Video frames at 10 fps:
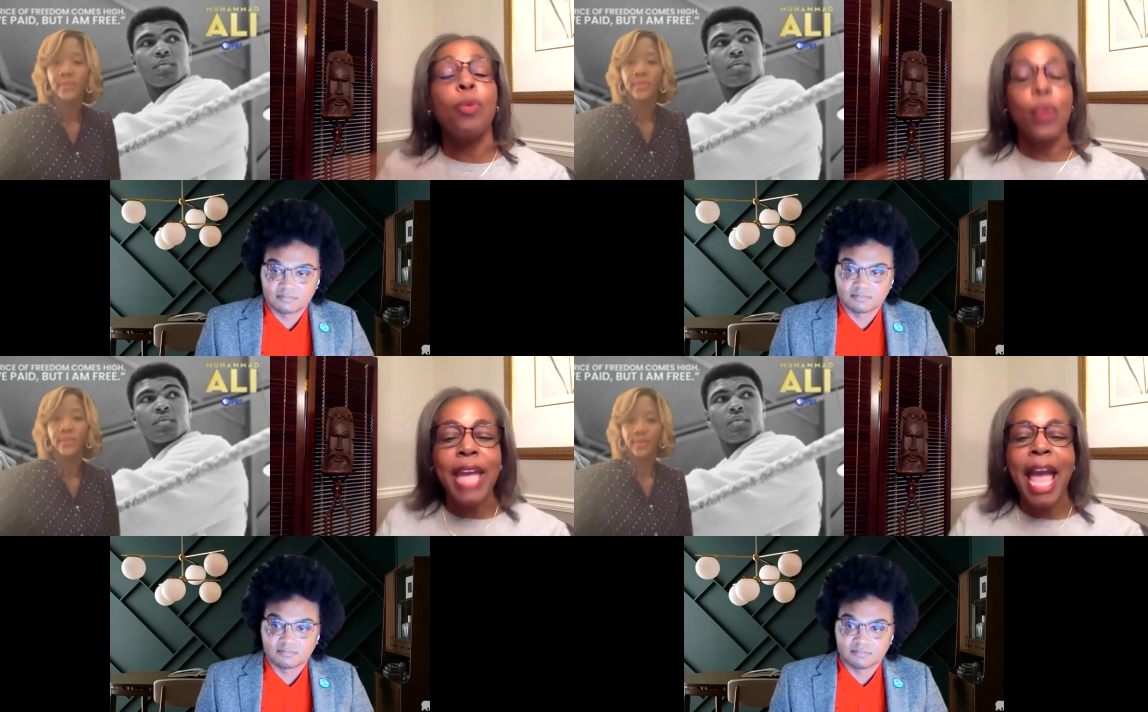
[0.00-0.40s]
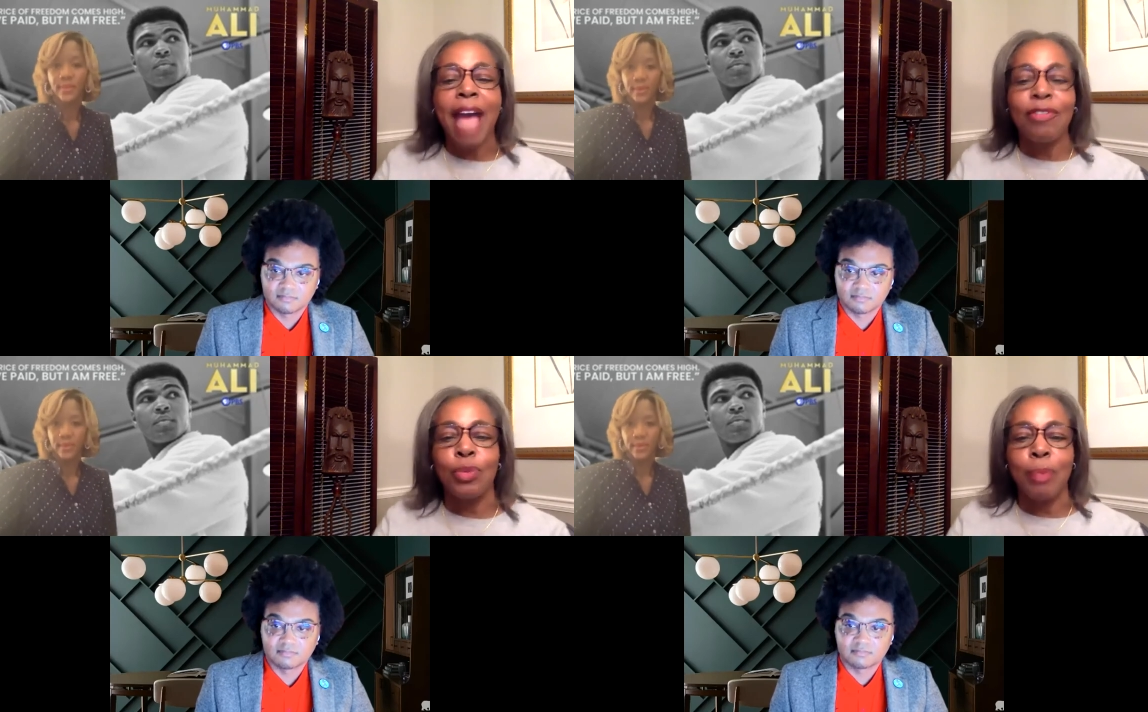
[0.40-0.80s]
Speaker 1: we have
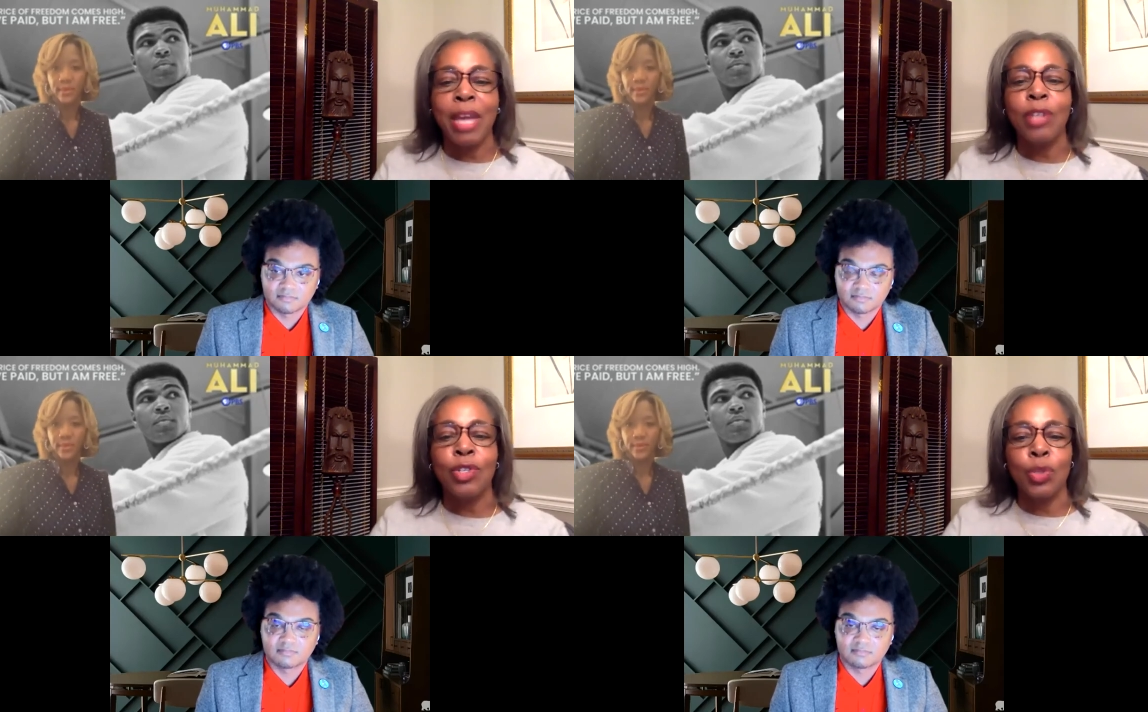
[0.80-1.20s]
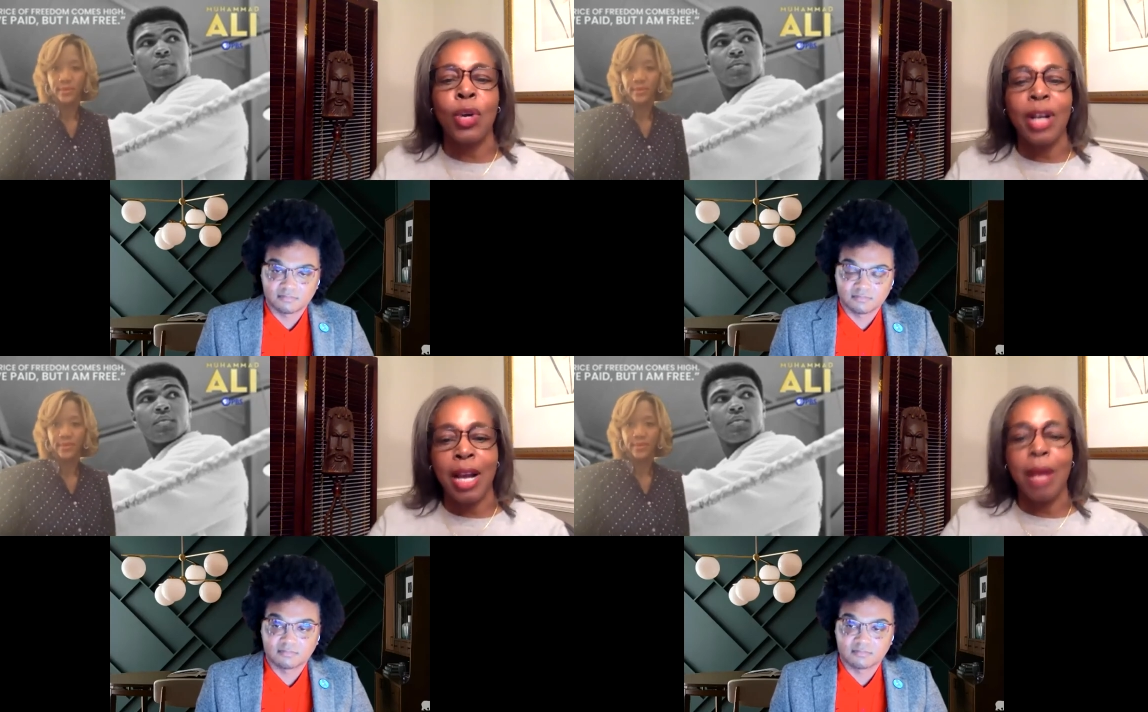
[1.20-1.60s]
to make
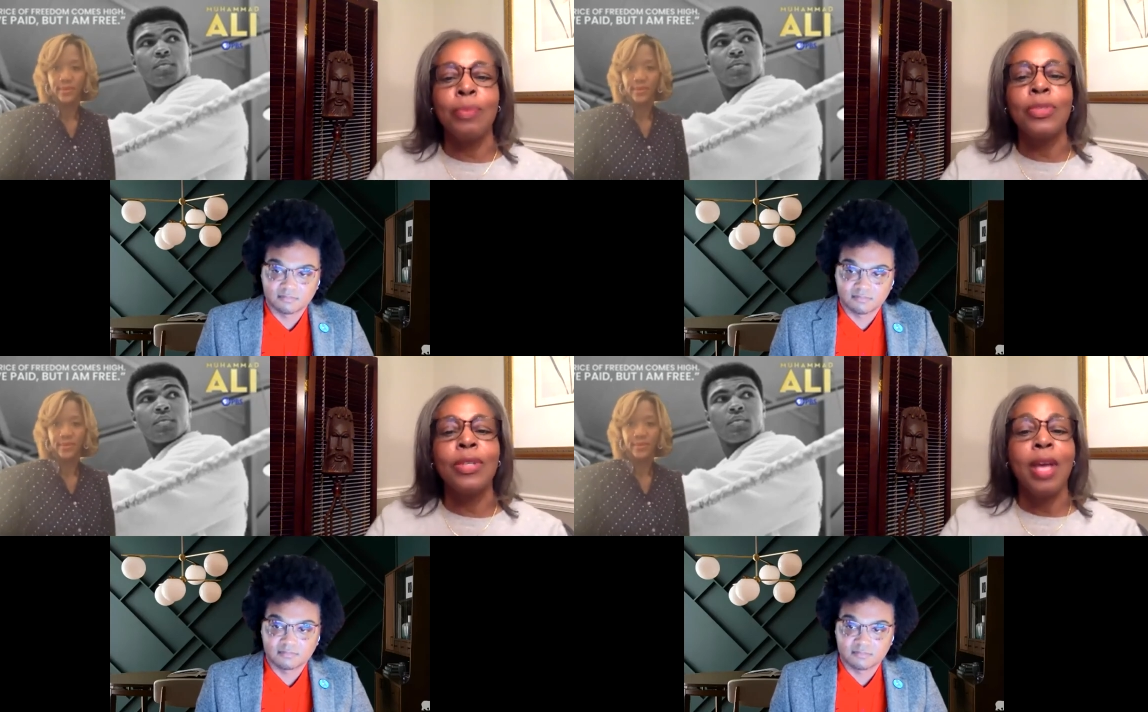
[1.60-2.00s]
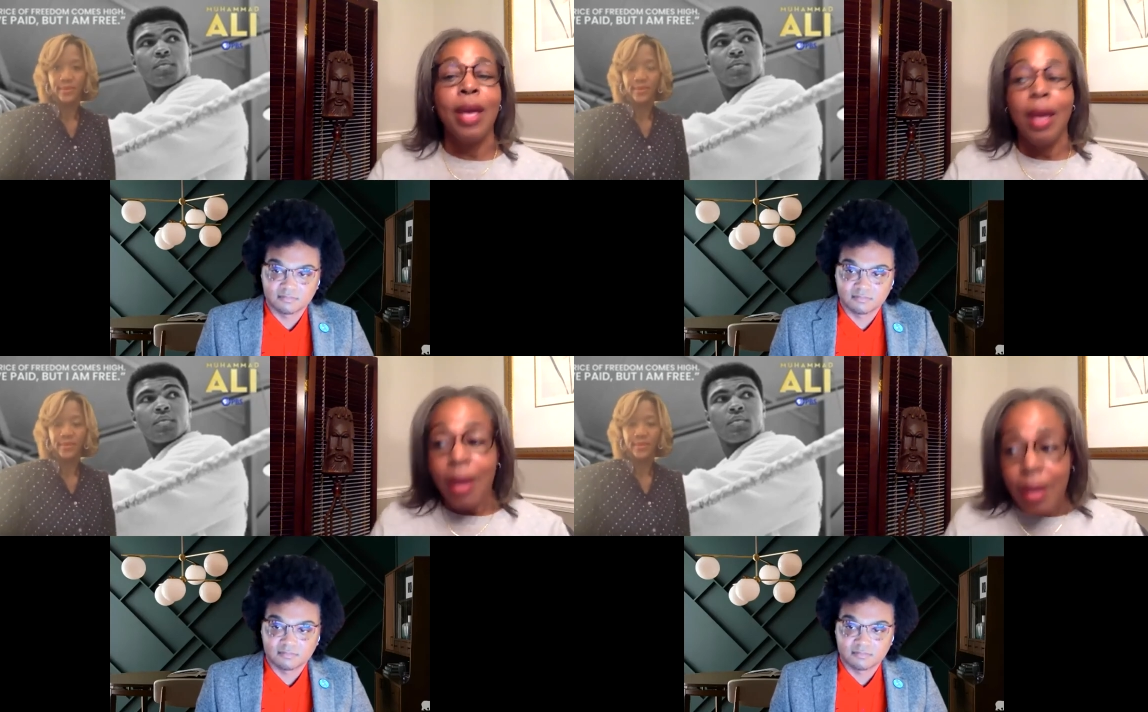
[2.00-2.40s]
sure comes
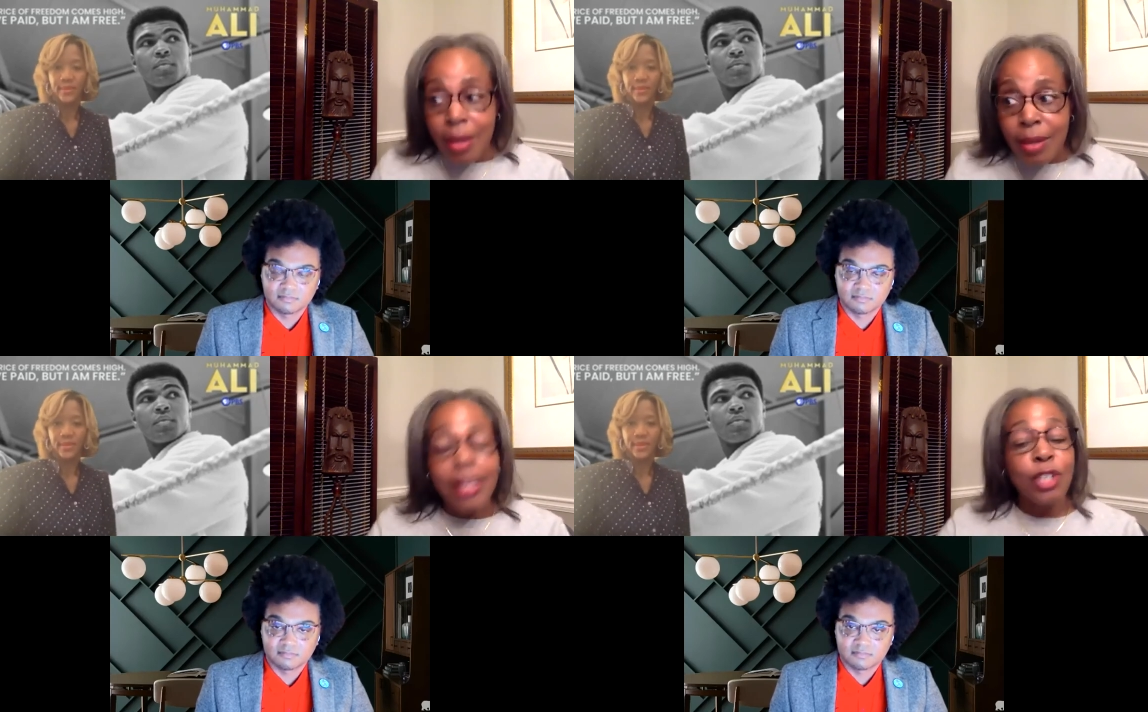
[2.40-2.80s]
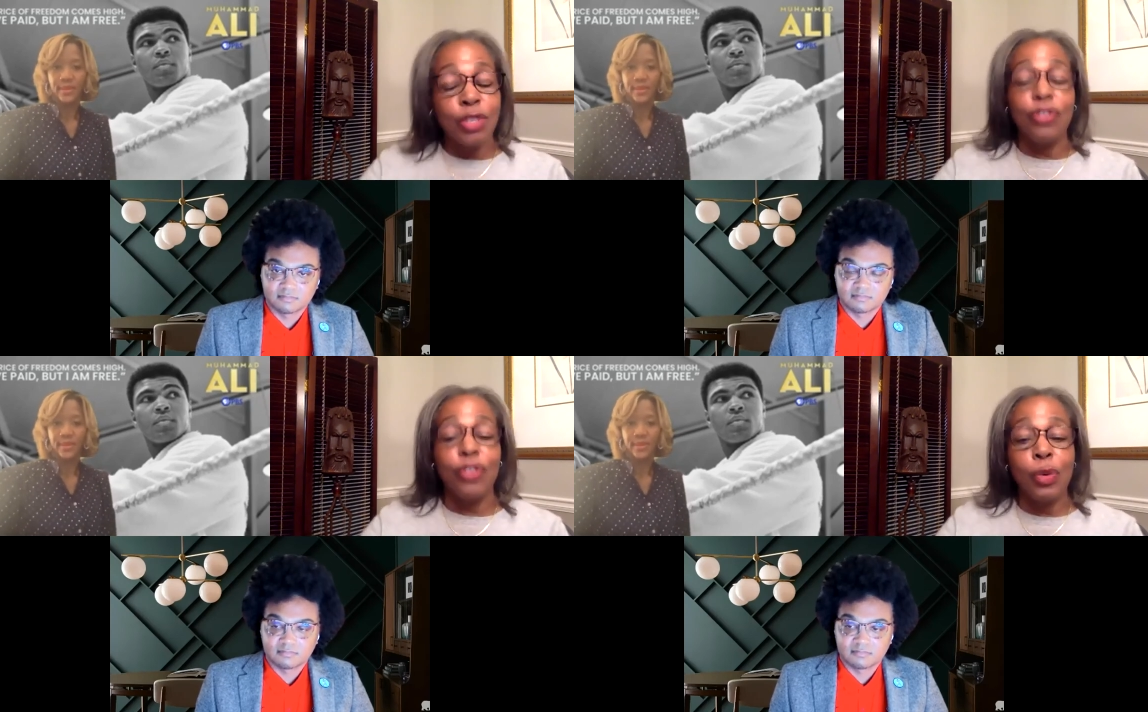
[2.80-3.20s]
into
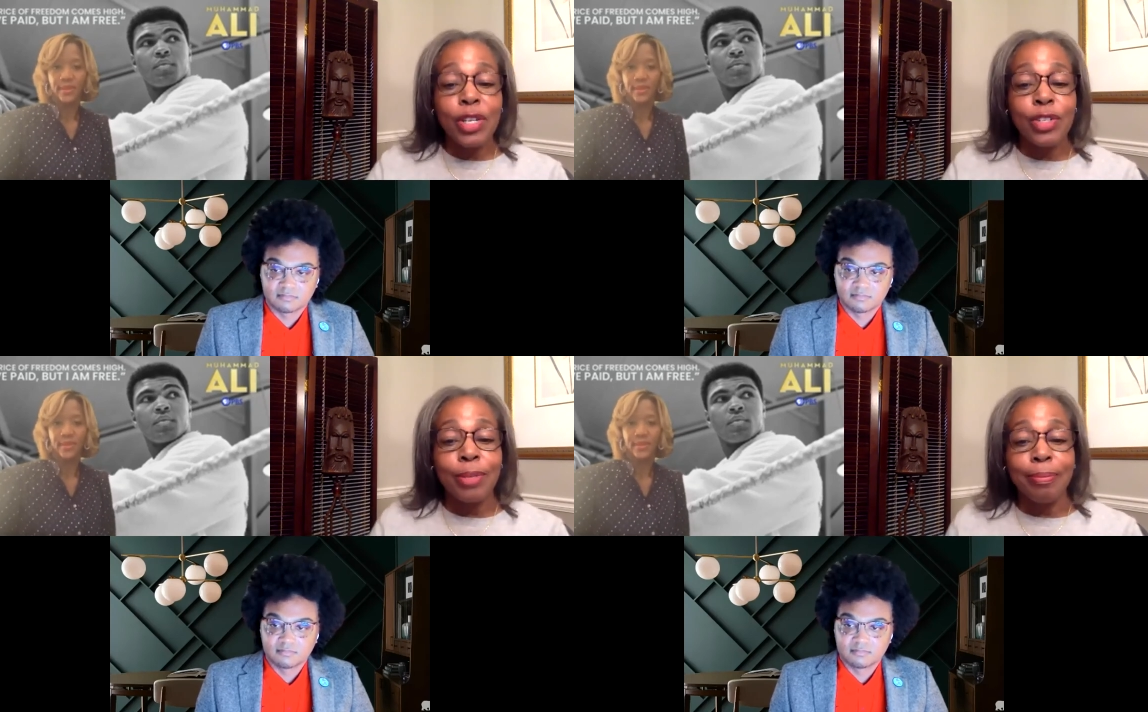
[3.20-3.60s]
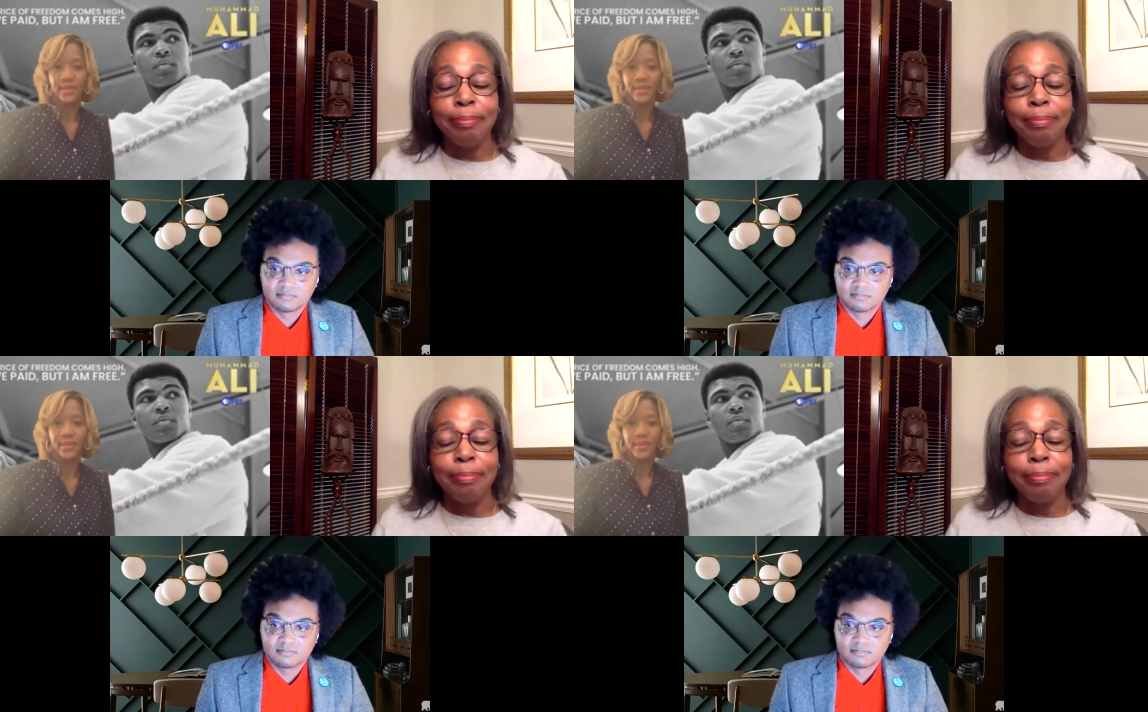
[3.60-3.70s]
fruition.